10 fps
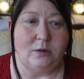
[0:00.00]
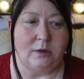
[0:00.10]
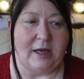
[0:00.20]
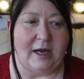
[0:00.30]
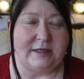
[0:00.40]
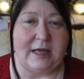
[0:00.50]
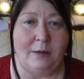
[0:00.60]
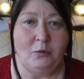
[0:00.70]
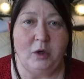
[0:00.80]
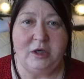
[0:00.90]
so guys,
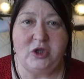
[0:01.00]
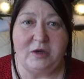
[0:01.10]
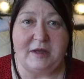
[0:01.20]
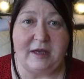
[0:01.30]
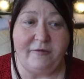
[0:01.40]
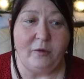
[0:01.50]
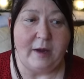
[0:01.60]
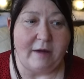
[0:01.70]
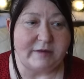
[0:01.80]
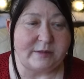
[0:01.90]
I'm going to do the
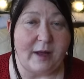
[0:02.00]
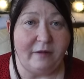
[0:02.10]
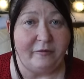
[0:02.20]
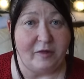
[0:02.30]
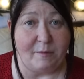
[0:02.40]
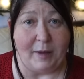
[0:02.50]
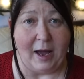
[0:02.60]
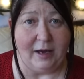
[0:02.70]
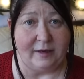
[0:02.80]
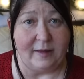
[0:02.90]
giveaway as well for the
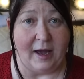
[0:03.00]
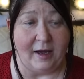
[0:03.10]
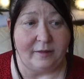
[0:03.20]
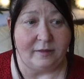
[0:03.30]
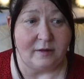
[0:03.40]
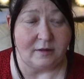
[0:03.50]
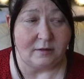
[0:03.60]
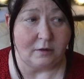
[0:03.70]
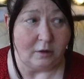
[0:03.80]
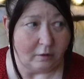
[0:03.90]
bag and the hat and
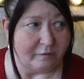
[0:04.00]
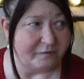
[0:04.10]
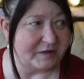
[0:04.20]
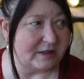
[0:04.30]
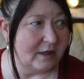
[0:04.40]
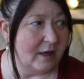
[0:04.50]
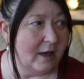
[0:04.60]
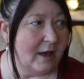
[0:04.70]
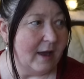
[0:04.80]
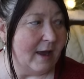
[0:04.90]
the gloves.
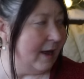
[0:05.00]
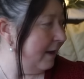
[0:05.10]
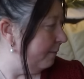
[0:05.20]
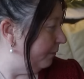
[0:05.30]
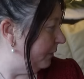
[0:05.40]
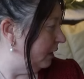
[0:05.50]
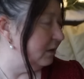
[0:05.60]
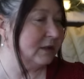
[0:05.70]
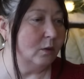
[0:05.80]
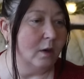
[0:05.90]

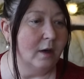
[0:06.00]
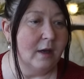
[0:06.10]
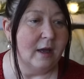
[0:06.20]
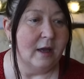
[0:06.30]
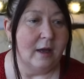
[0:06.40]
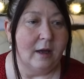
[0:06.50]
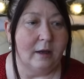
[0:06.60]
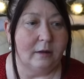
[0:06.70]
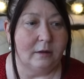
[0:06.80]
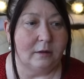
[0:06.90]
So
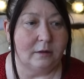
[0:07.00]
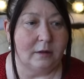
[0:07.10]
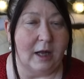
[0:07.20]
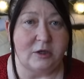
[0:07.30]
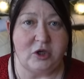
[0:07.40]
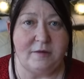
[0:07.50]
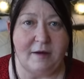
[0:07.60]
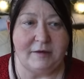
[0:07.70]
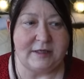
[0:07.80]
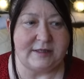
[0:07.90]
I'll do
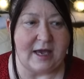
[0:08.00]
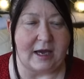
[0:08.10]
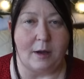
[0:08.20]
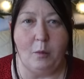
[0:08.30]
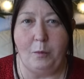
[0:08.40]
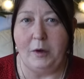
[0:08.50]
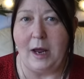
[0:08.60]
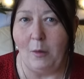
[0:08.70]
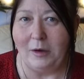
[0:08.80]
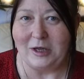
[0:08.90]
that in a sec, but
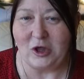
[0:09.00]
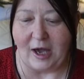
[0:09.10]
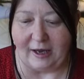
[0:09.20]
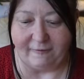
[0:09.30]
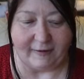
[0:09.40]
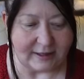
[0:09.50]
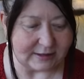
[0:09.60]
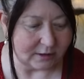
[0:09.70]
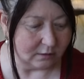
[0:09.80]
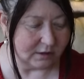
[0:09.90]
I wanted your
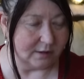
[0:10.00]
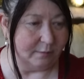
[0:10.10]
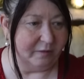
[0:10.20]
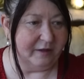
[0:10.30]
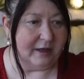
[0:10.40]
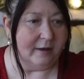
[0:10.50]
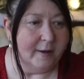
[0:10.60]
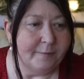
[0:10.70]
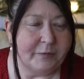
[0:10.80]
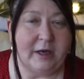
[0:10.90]
advice on something,
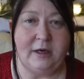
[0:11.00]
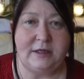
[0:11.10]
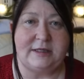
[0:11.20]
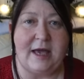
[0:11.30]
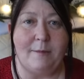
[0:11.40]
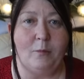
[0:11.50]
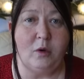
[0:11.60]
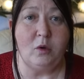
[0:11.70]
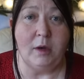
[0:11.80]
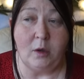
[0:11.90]
and it's
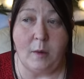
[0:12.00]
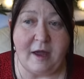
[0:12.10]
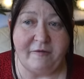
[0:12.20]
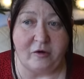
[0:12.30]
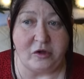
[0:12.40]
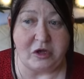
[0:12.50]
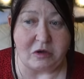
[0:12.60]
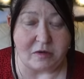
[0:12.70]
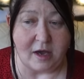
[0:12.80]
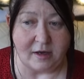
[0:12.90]
we're going away for New
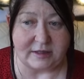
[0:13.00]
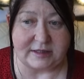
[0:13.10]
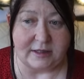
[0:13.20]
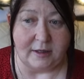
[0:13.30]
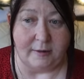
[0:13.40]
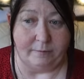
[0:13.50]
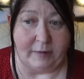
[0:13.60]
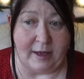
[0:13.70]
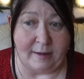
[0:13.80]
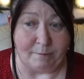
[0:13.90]
Year's,
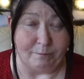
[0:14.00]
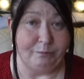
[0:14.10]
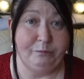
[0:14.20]
and